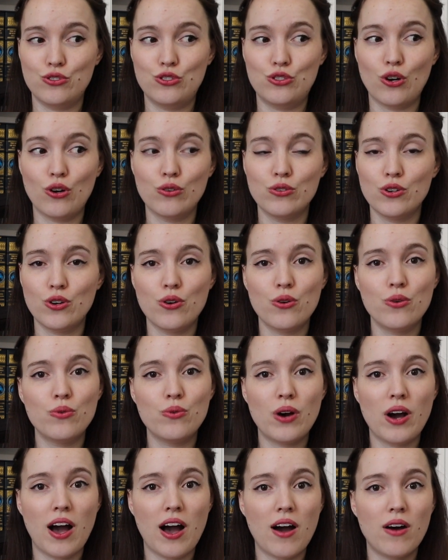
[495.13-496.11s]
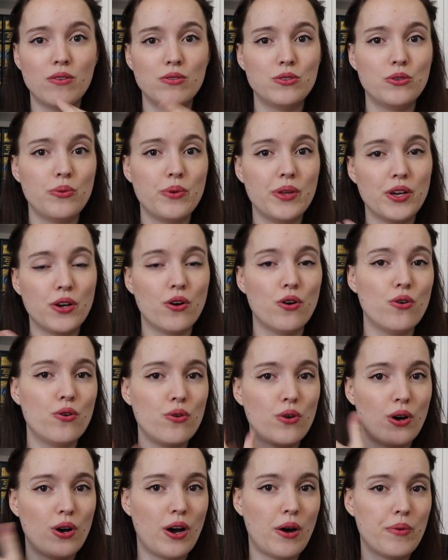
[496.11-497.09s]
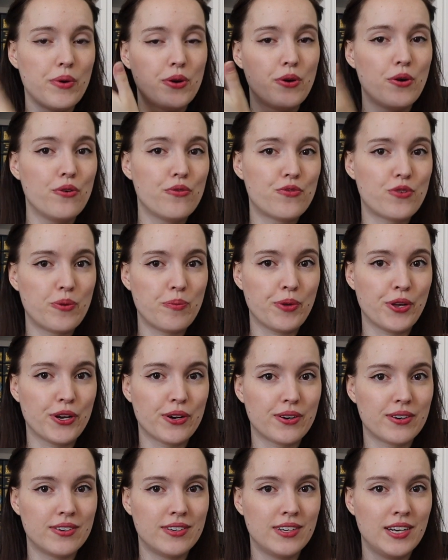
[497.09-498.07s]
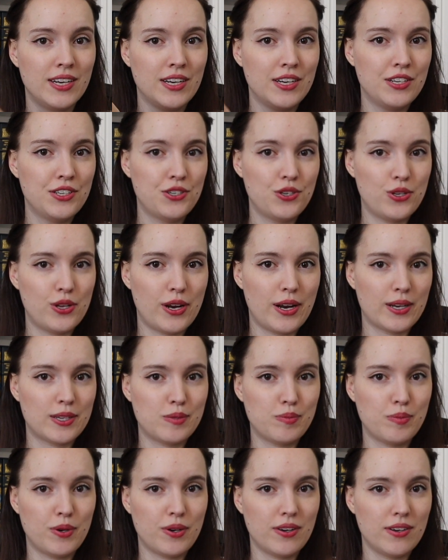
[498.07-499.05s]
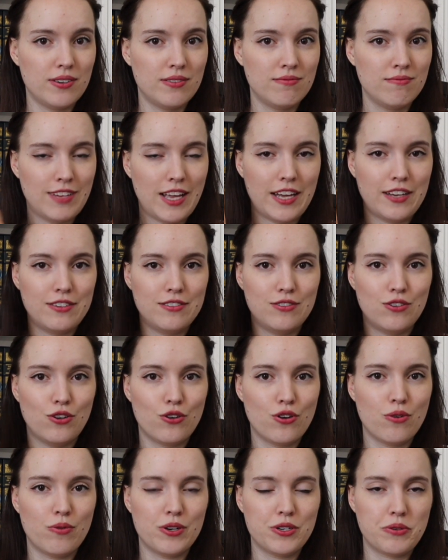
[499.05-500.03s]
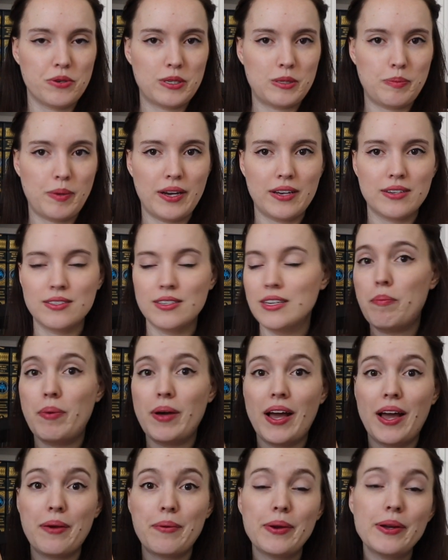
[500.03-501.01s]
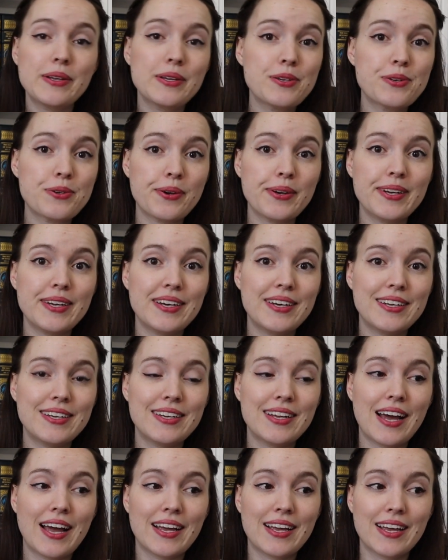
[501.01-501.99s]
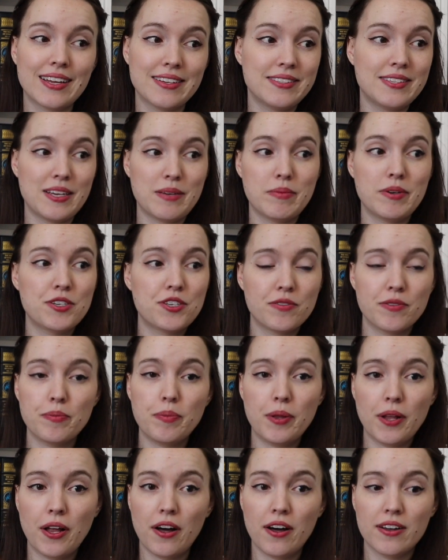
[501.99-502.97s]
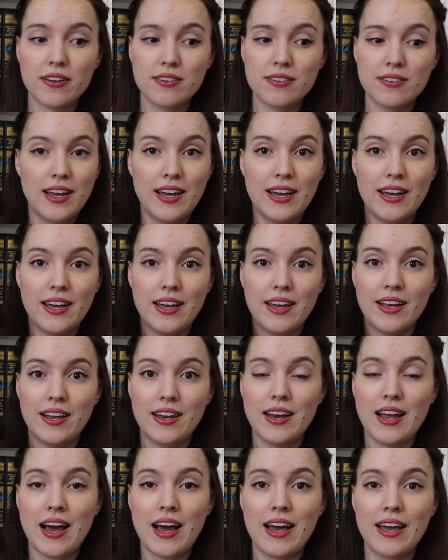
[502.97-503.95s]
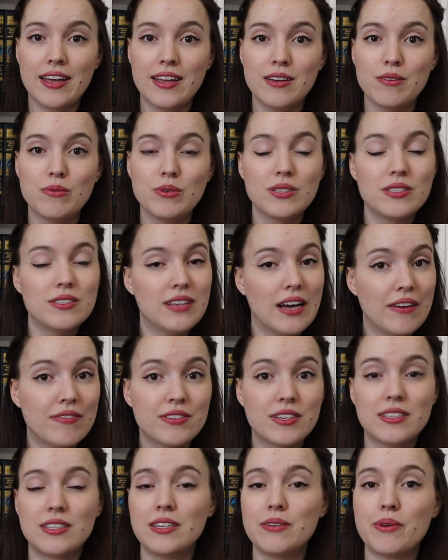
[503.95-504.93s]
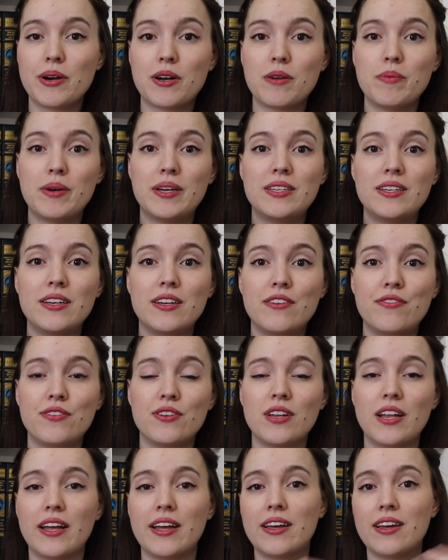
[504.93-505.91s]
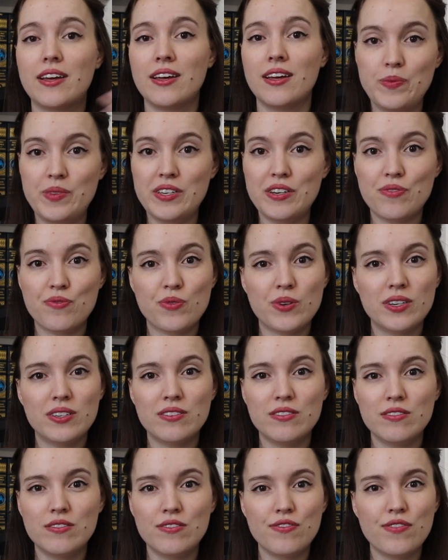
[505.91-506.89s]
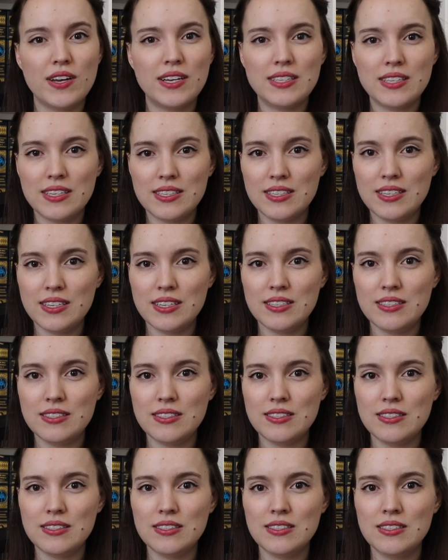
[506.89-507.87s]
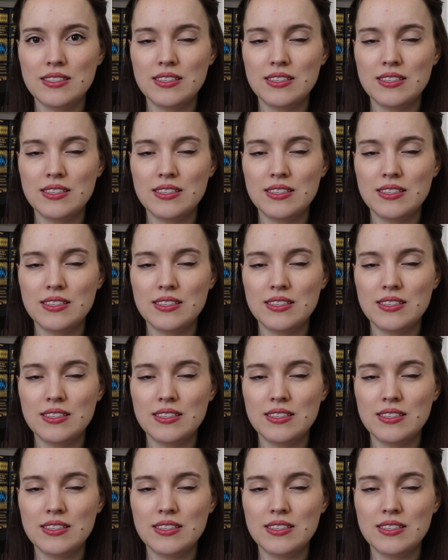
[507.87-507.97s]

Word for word: don't know how do we go how we go from here to the next book. I don't know what to expect, but I really enjoyed it. I can't say much of the plot, and I would definitely recommend it if you like different fantasies.